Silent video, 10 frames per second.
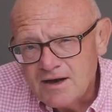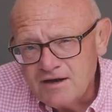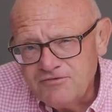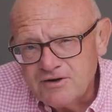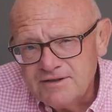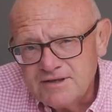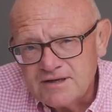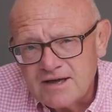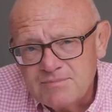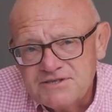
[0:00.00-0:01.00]
I find
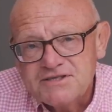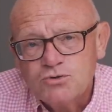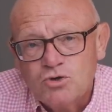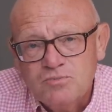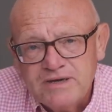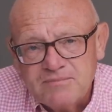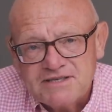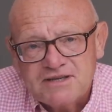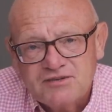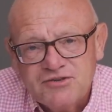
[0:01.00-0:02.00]
that absorbing
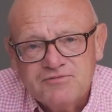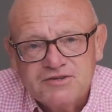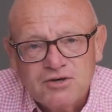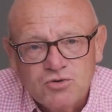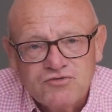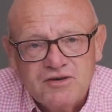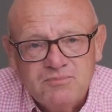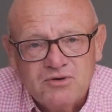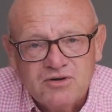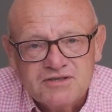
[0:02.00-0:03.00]
myself in photography
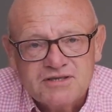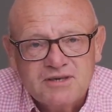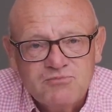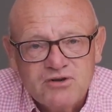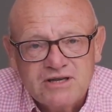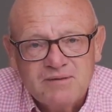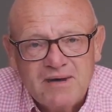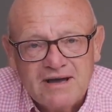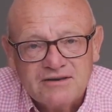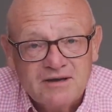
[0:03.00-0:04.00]
books can bring
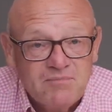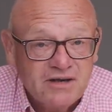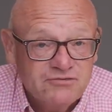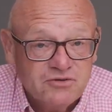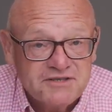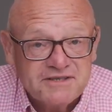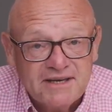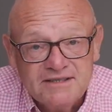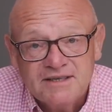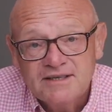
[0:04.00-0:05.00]
about a mindful
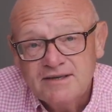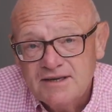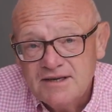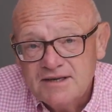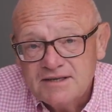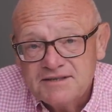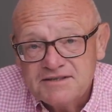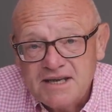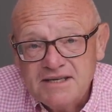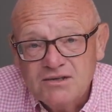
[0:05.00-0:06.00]
state.
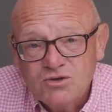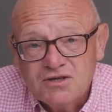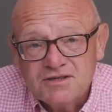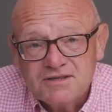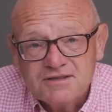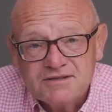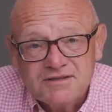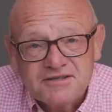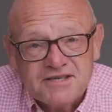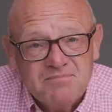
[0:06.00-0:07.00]
Take a look at
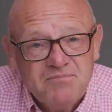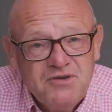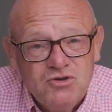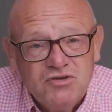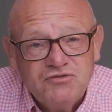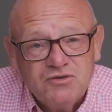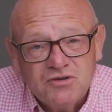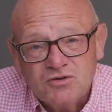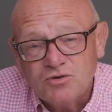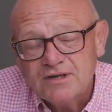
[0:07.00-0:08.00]
some
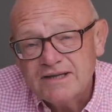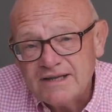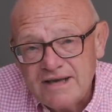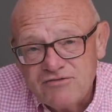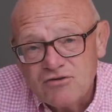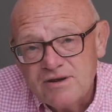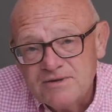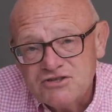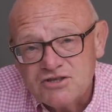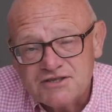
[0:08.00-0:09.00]
beautiful or clever
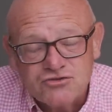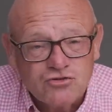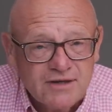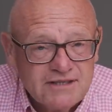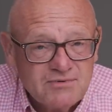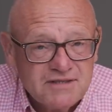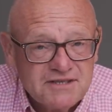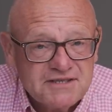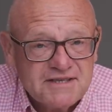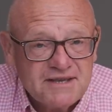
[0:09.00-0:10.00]
images. Try to
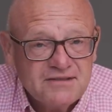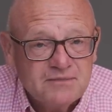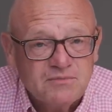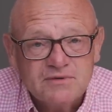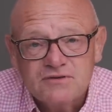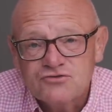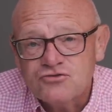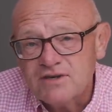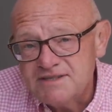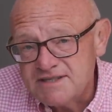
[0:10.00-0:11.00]
understand them.
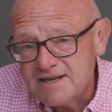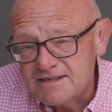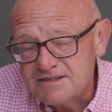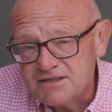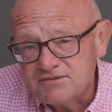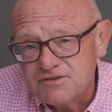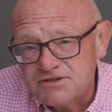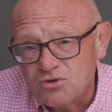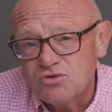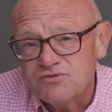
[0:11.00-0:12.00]
Try to get into the
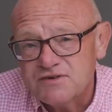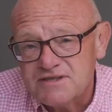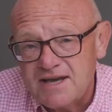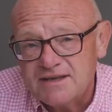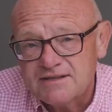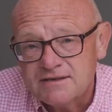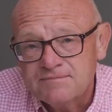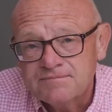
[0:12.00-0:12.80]
photographer's head.